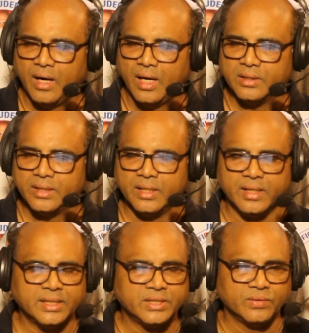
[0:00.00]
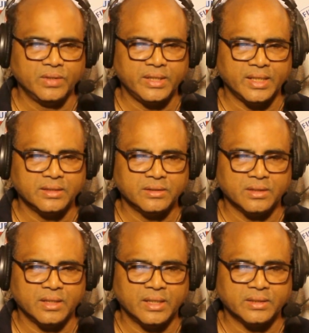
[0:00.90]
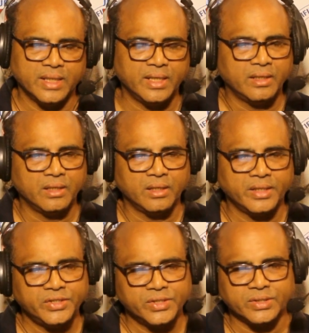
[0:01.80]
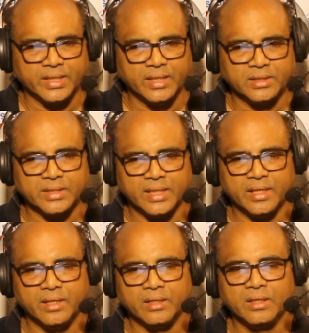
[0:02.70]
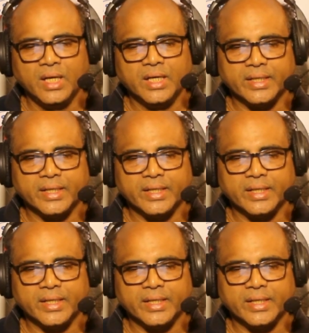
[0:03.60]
and then AC voltage and then uh, resistance and uh,